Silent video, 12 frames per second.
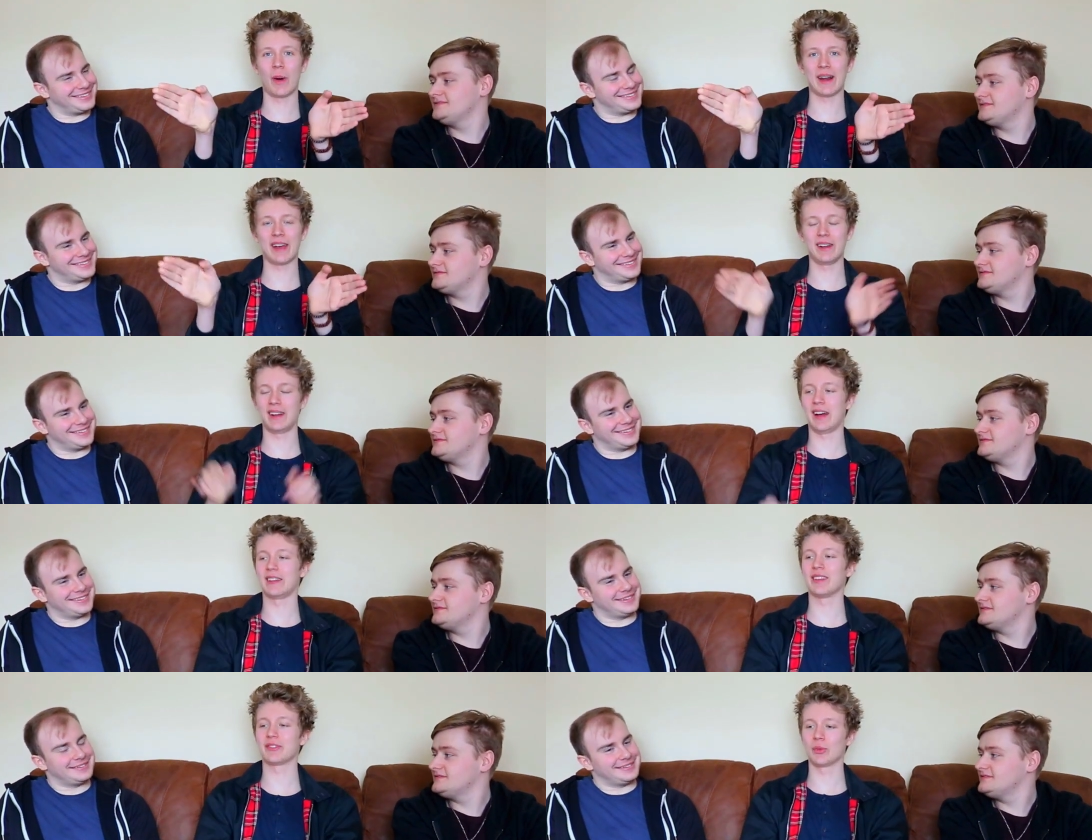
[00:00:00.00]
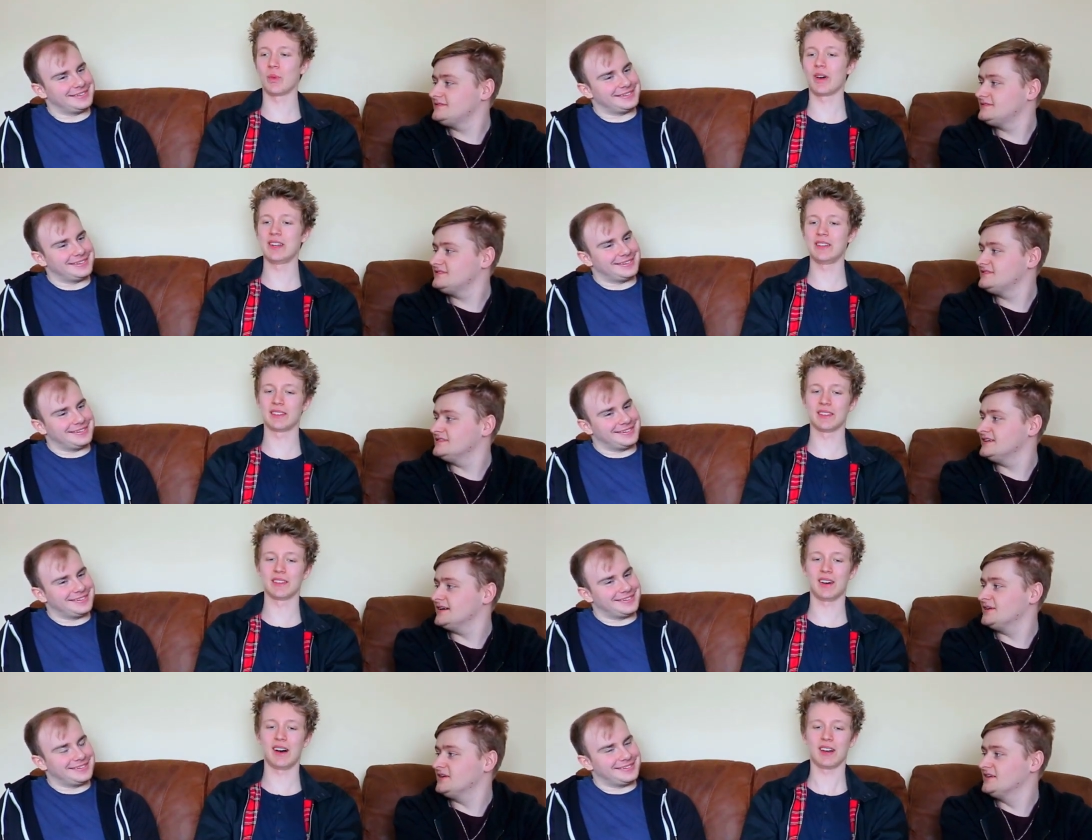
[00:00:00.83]
Speaker 1: at it at different ways, and
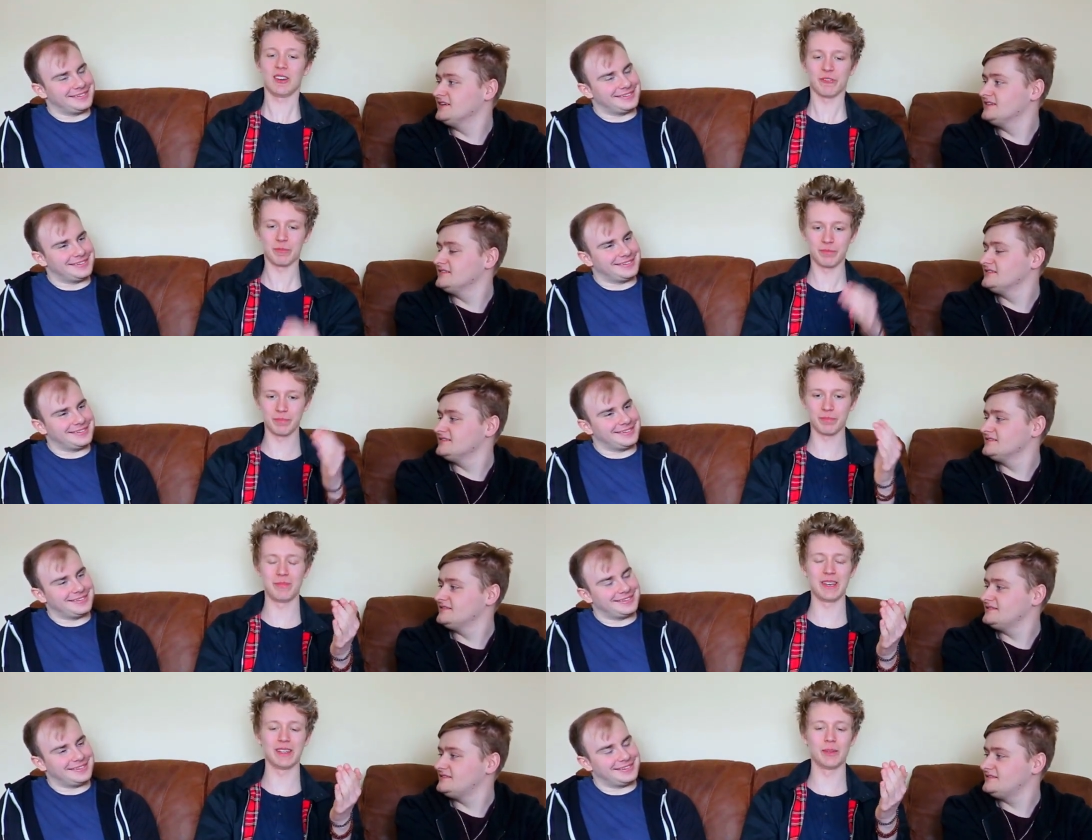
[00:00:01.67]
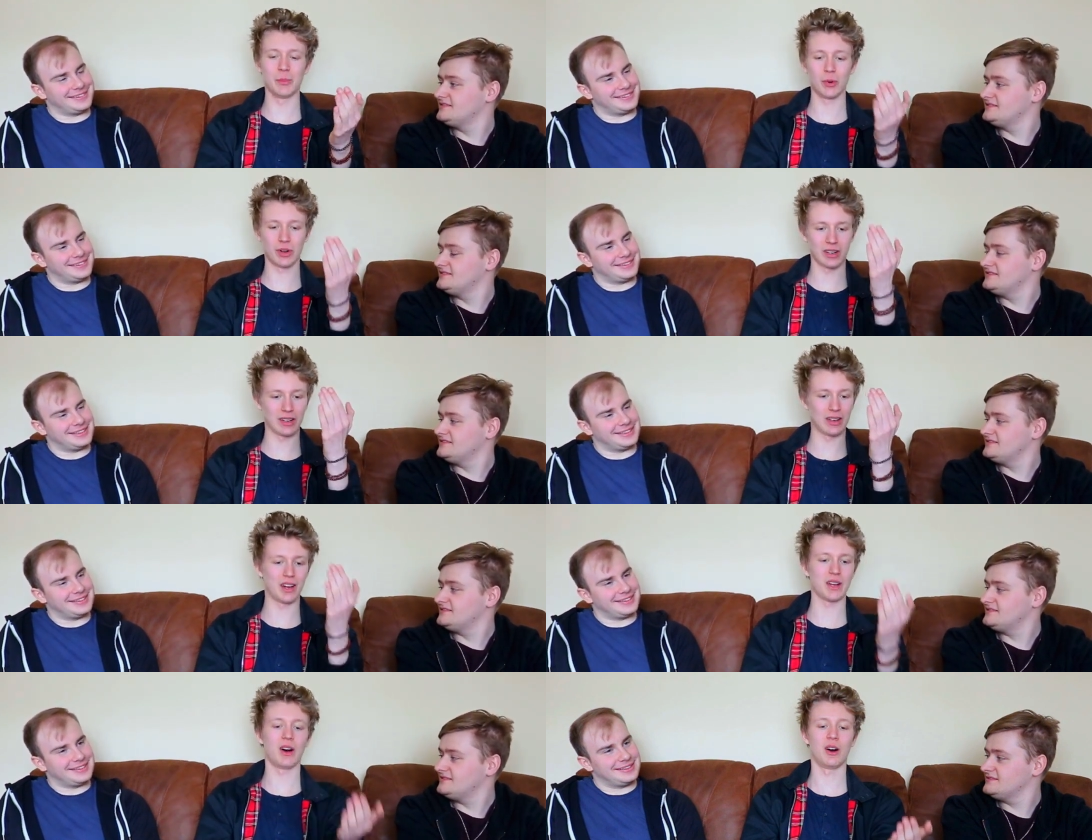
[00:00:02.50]
yeah. I love being the more kind of
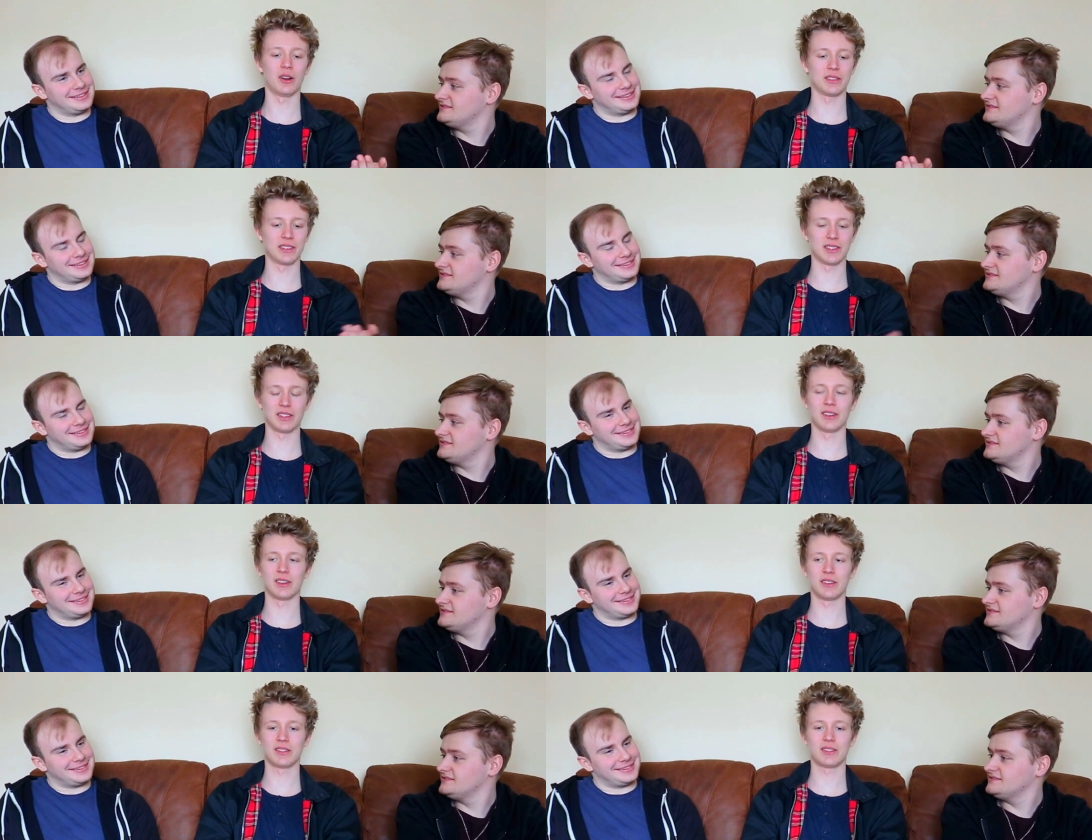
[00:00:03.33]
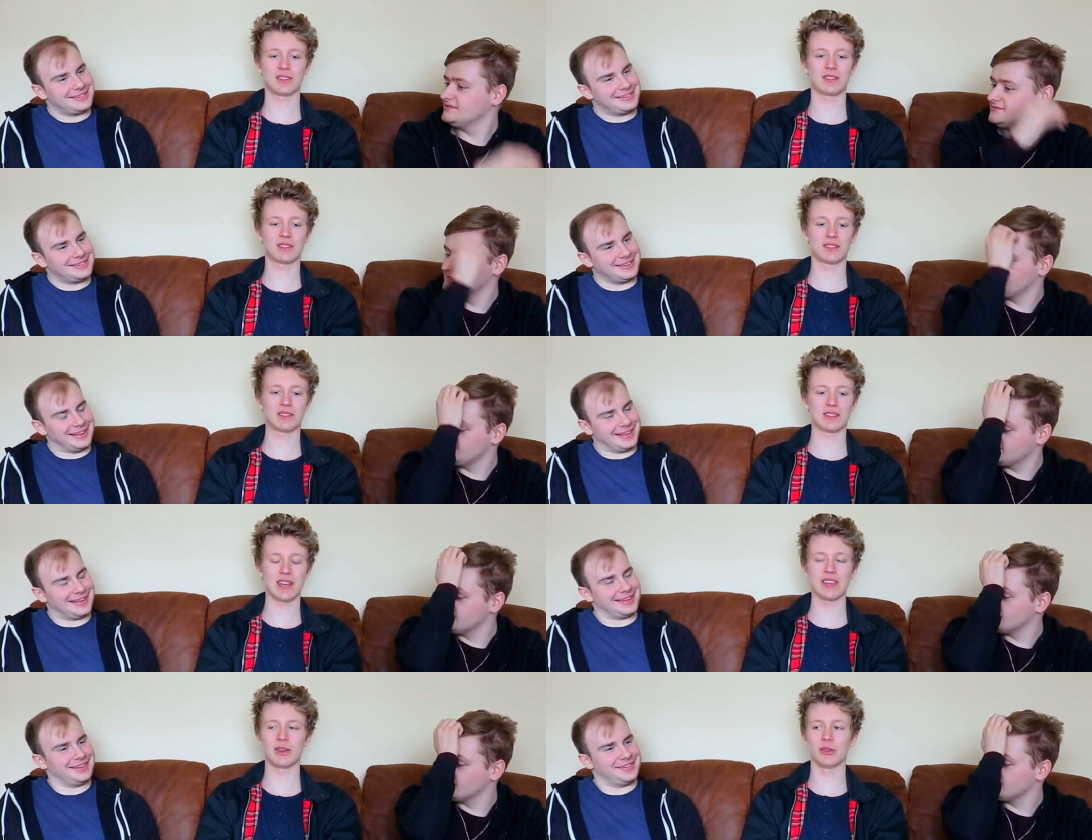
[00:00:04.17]
light-hearted, you know, yeah.
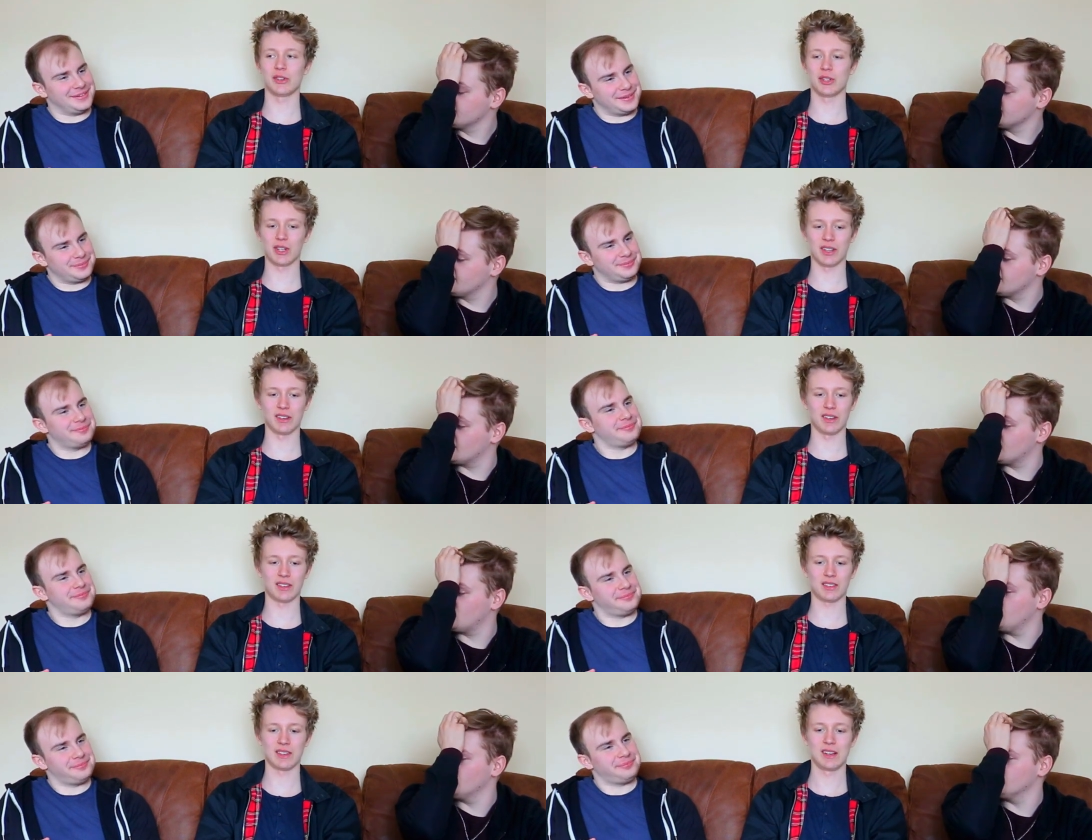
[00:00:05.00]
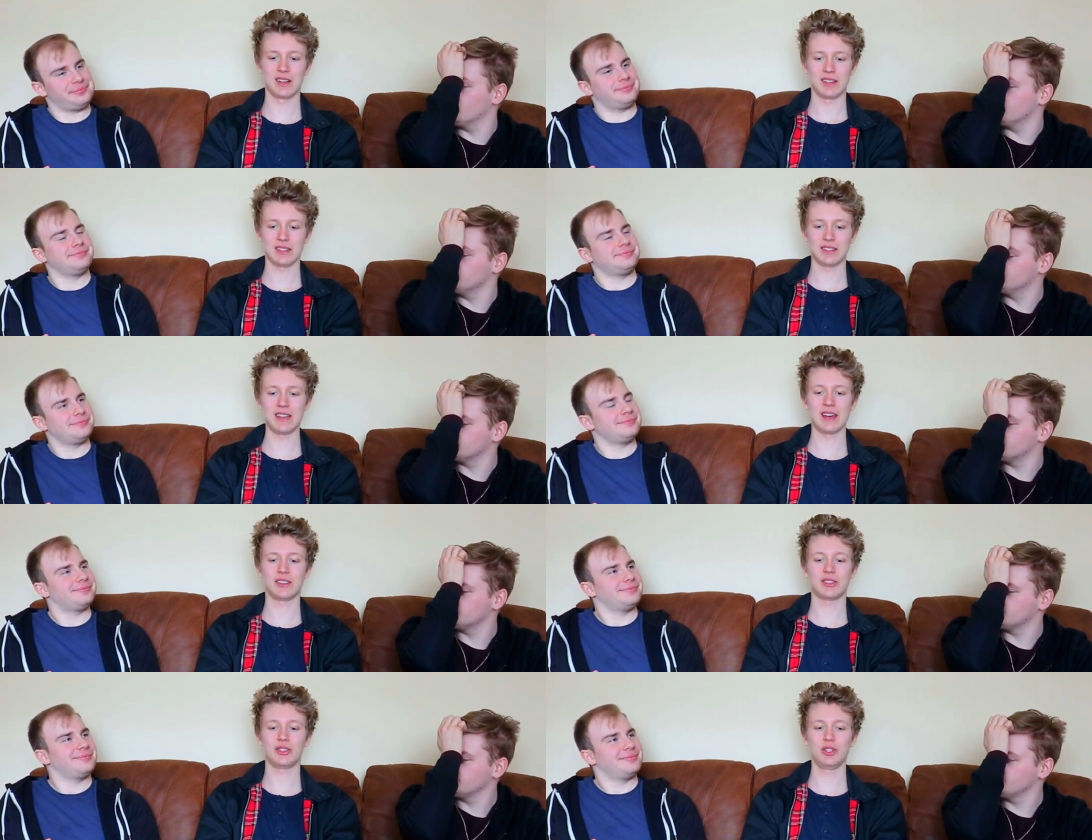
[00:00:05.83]
take on the chin. The human.
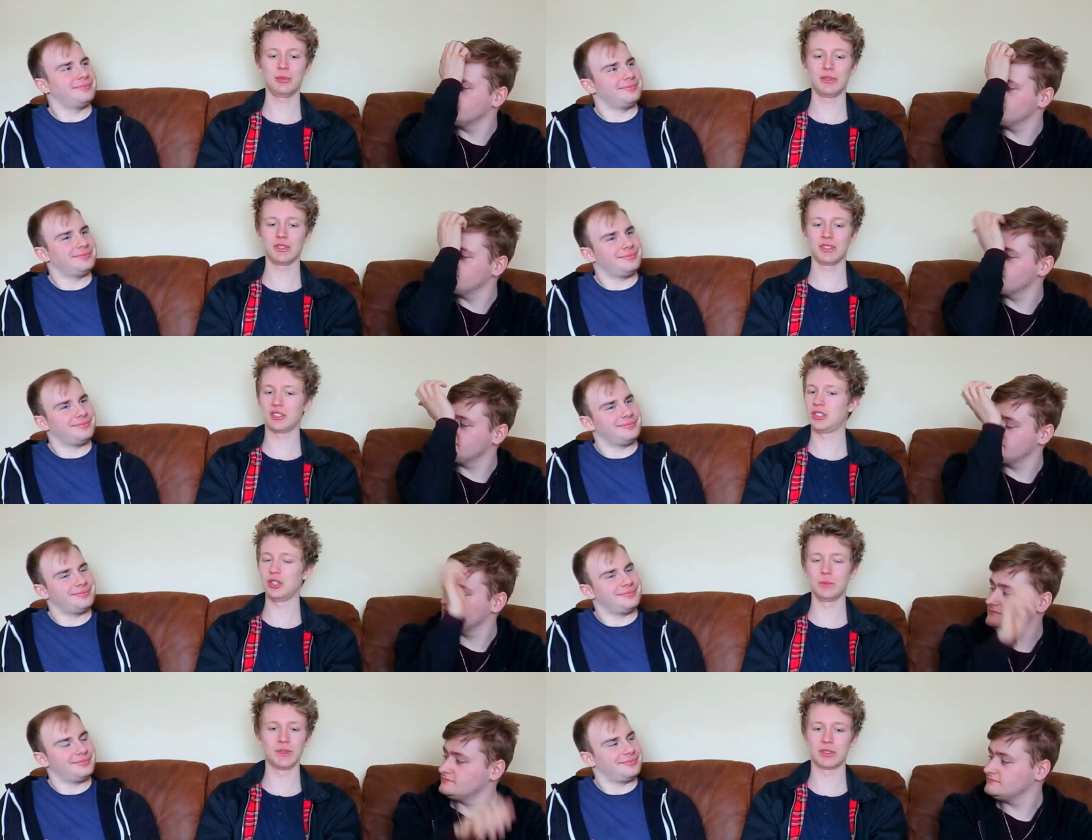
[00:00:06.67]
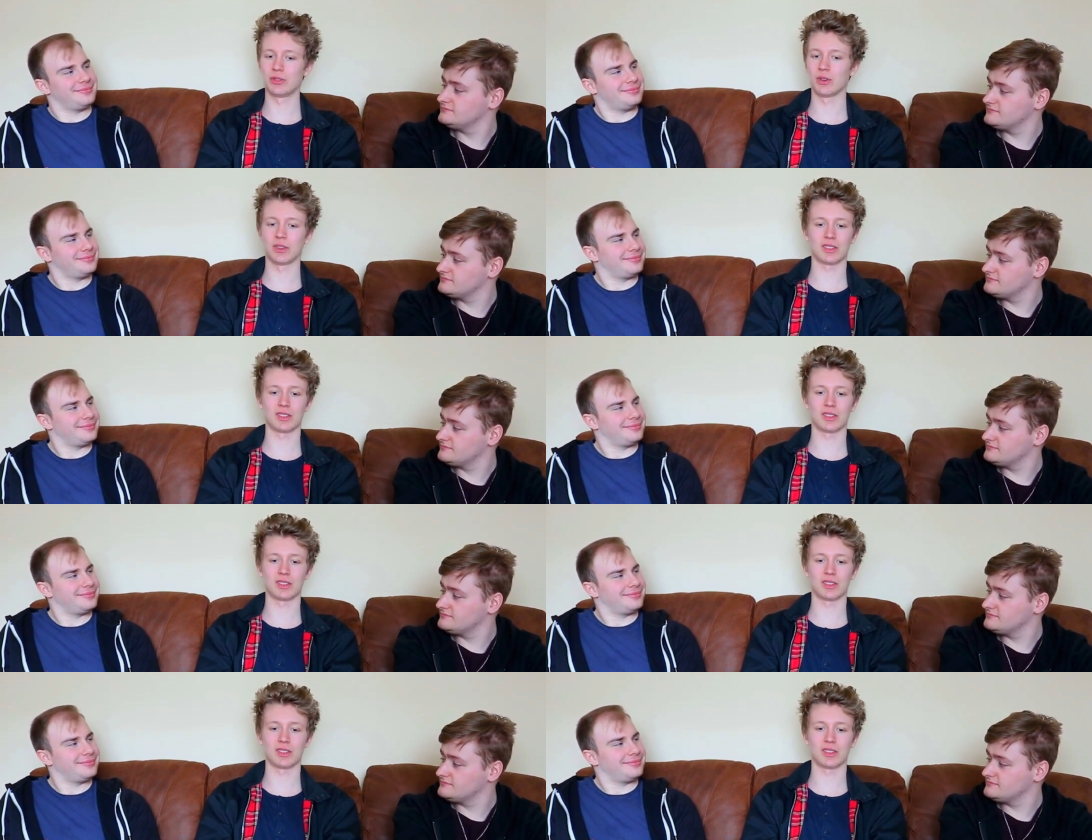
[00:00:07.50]
Yeah, the human humour sort of